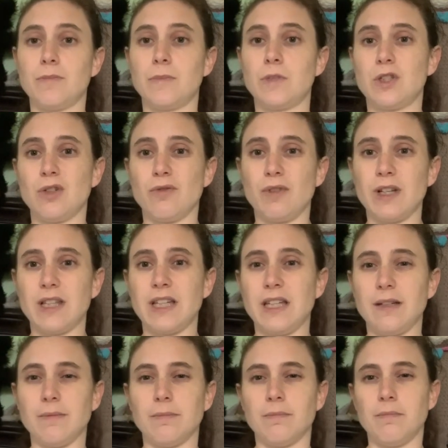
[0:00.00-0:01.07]
to
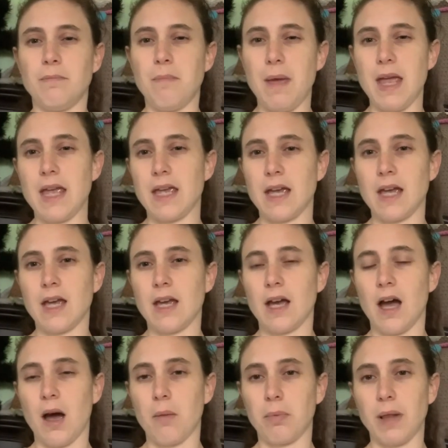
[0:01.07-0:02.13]
really make
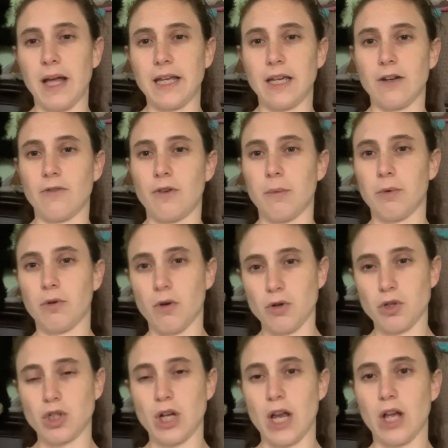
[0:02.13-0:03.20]
a blanket from a
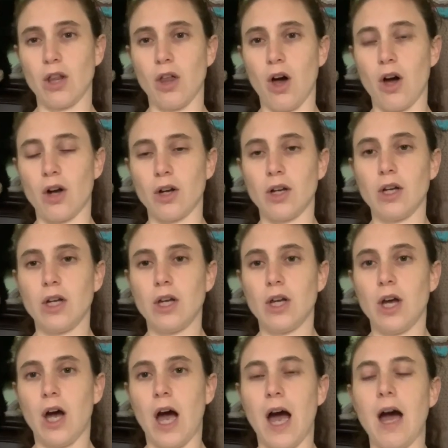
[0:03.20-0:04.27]
crochet along.
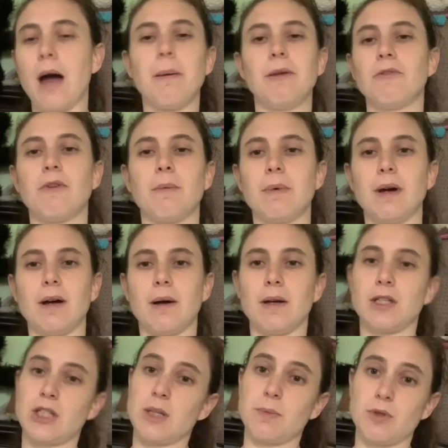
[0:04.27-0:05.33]
From
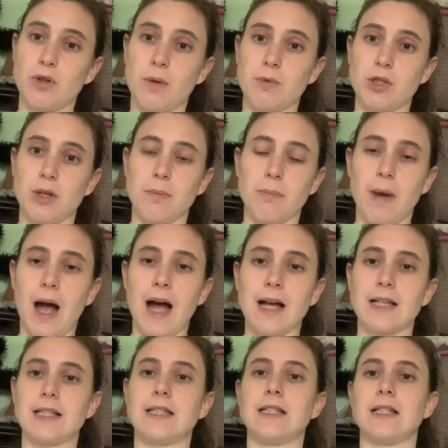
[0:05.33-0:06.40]
a subscription
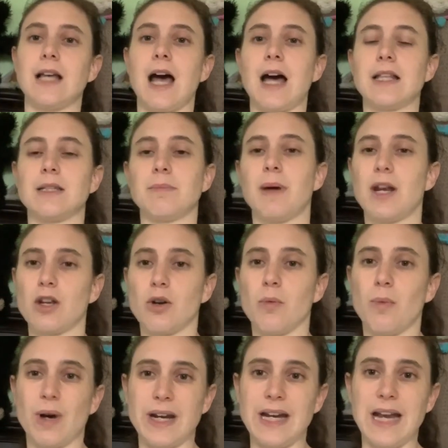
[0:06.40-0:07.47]
box, depending
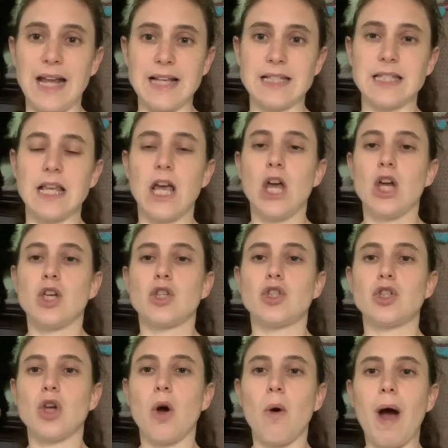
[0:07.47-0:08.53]
on what it is.
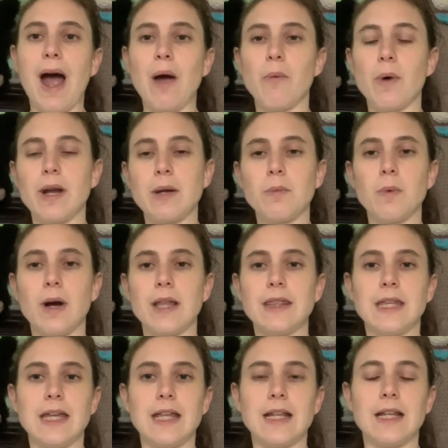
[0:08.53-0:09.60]
So I wanted
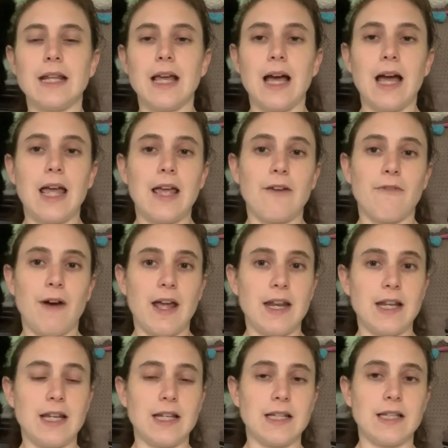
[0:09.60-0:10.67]
one that if
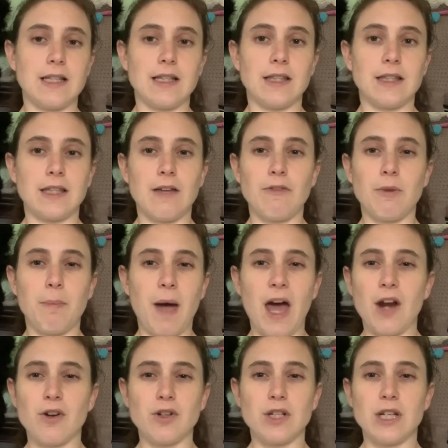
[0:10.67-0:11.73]
the
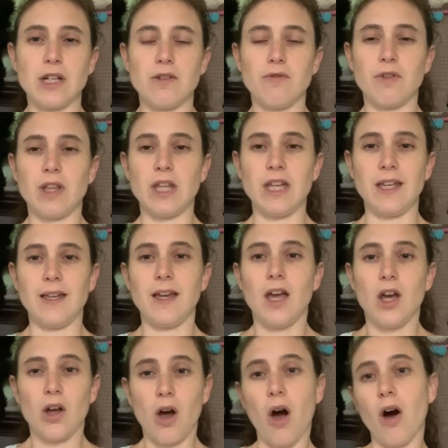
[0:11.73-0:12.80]
pattern didn't really
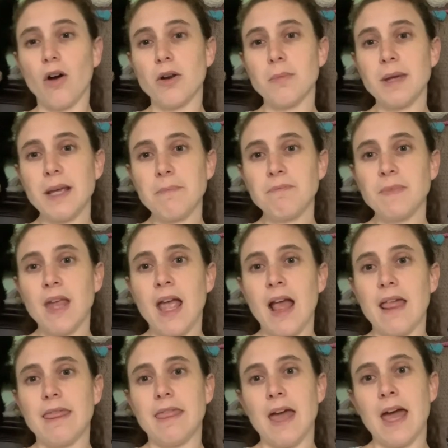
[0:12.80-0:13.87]
call to me,
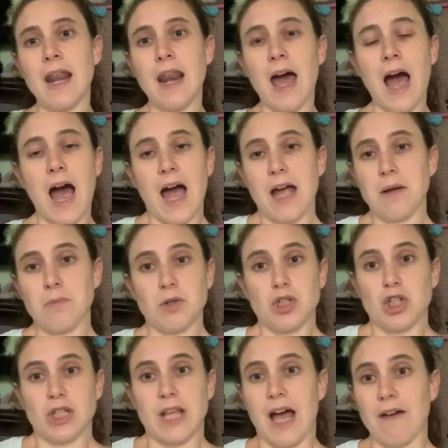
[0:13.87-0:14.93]
then I would
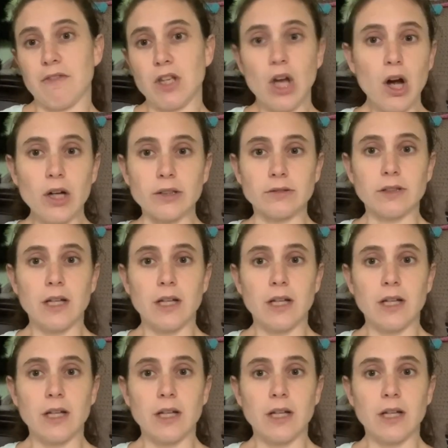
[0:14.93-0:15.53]
just have the yarn.